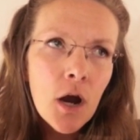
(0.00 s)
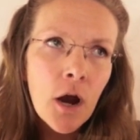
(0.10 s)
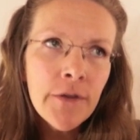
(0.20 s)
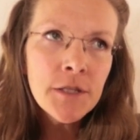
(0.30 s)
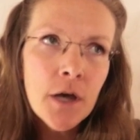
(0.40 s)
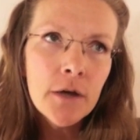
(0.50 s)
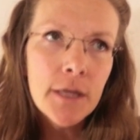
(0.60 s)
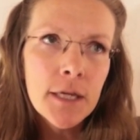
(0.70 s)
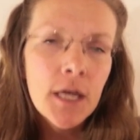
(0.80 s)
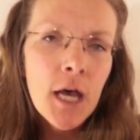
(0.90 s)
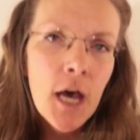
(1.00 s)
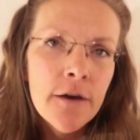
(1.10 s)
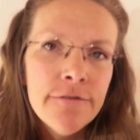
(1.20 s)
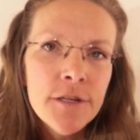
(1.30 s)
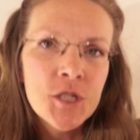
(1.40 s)
Are they talking
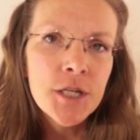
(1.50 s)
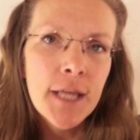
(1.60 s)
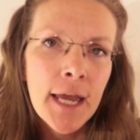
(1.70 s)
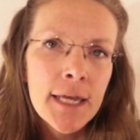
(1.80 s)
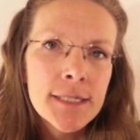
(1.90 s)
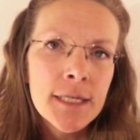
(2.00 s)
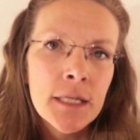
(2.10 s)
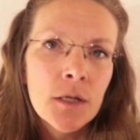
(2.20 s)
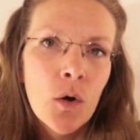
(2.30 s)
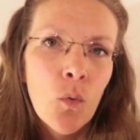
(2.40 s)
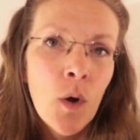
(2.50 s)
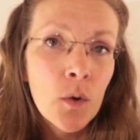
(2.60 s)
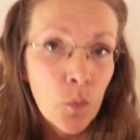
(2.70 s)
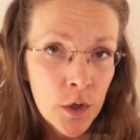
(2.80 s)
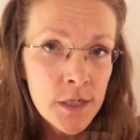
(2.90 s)
efficient as in
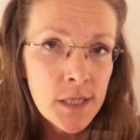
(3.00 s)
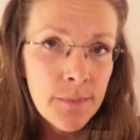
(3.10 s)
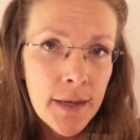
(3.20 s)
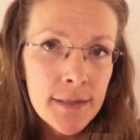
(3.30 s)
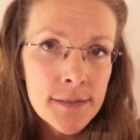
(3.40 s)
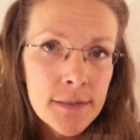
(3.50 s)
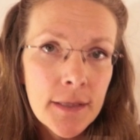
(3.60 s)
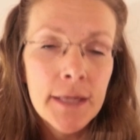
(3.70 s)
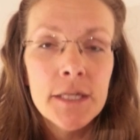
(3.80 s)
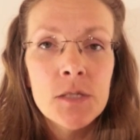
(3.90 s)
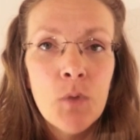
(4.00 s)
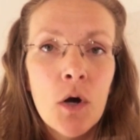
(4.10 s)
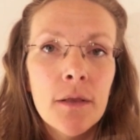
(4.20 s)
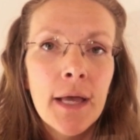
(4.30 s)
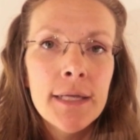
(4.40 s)
what works the best, like a
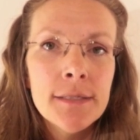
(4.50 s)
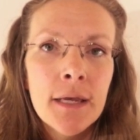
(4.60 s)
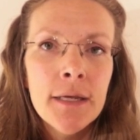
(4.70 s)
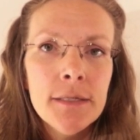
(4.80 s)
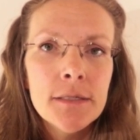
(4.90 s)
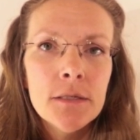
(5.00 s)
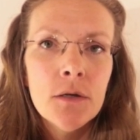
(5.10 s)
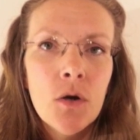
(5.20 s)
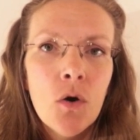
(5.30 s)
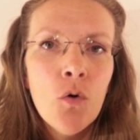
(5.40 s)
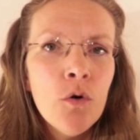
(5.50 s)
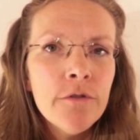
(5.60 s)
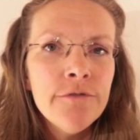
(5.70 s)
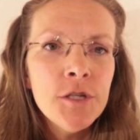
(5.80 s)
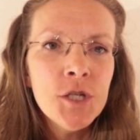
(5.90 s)
small class size? Or
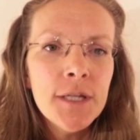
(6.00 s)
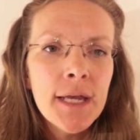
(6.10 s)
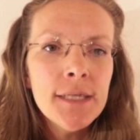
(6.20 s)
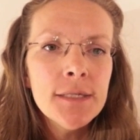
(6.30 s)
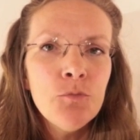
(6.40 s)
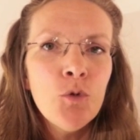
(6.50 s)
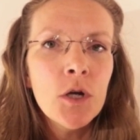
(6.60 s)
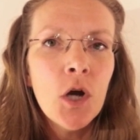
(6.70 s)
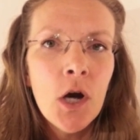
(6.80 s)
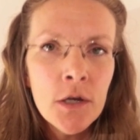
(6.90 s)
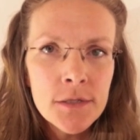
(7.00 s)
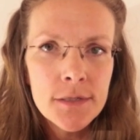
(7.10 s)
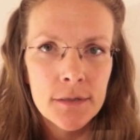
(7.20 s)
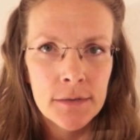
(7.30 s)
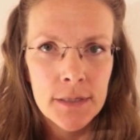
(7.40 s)
efficient as in what
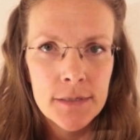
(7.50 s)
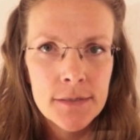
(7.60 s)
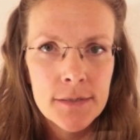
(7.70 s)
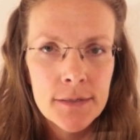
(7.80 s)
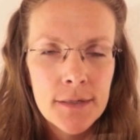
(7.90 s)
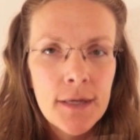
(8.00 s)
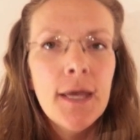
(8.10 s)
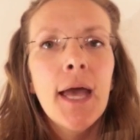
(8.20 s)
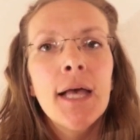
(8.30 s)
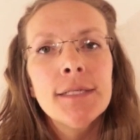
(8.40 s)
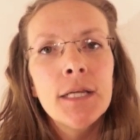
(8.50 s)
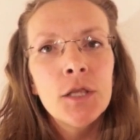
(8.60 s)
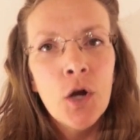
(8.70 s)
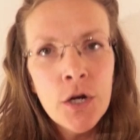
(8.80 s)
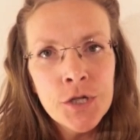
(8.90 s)
costs the least, as in a
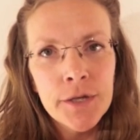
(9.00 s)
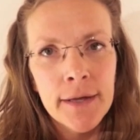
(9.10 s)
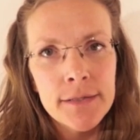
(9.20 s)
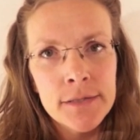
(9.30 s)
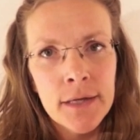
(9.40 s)
large class